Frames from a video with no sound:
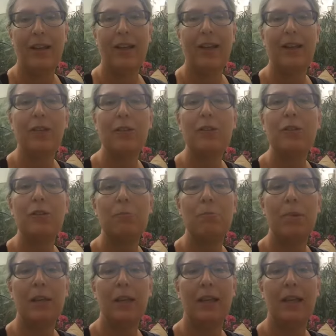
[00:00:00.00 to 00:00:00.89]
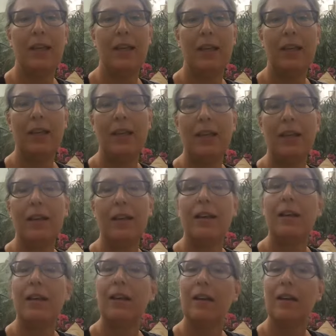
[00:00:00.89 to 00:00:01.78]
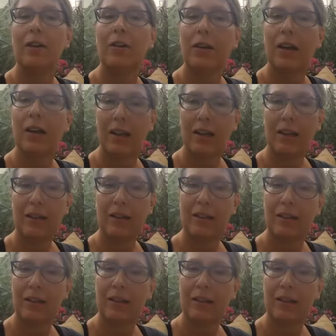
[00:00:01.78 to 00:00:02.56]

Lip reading: It could be, okay,